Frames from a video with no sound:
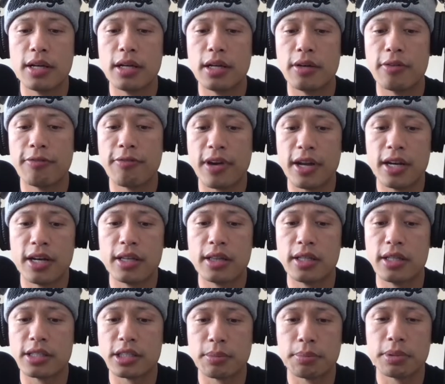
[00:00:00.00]
finding
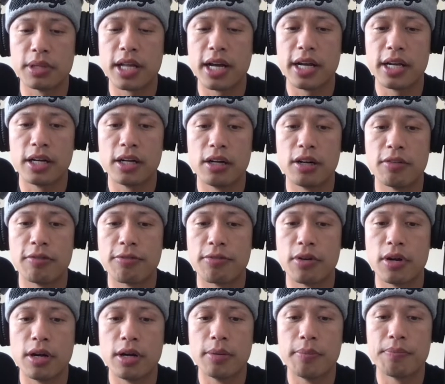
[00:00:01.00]
the supplier,
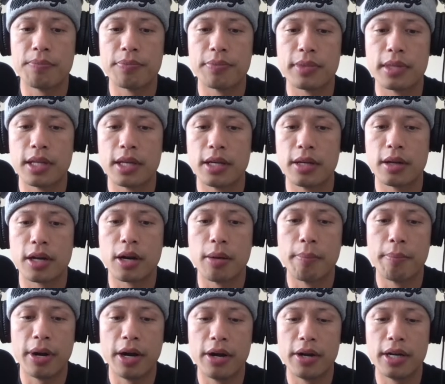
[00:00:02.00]
from
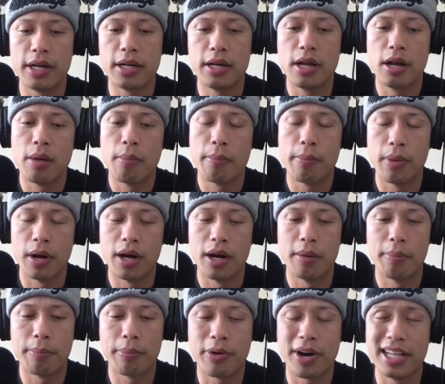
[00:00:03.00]
comparing
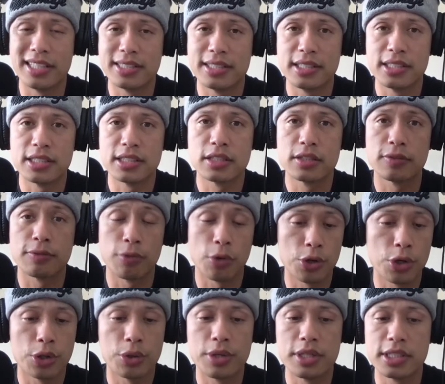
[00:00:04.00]
uh, prices
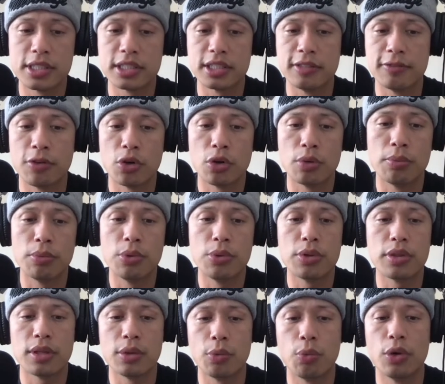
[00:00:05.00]
for your three sixty photo
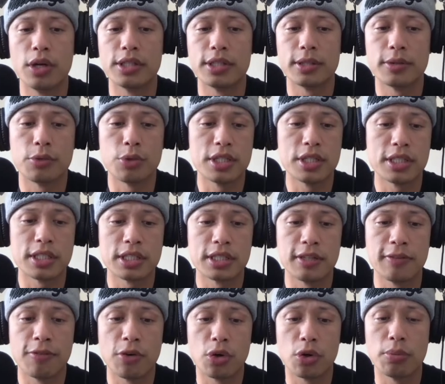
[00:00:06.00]
booth, what three
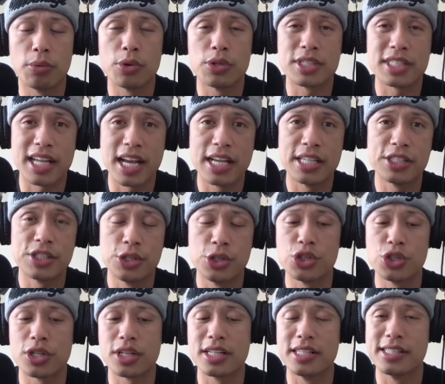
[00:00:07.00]
sixty photo booth size you
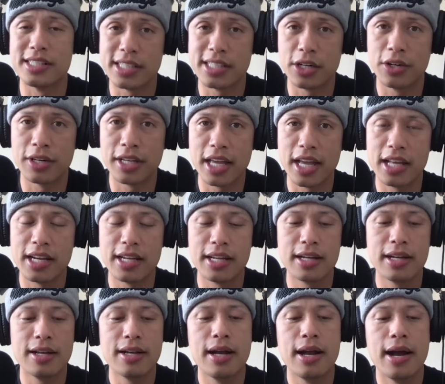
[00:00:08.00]
should consider
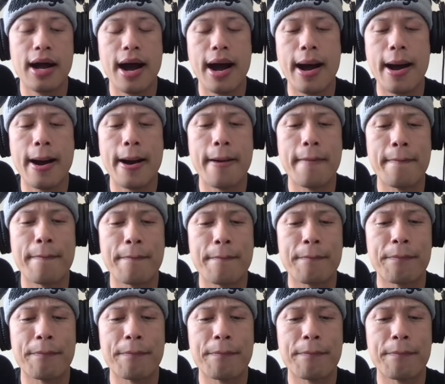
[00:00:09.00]
getting, um,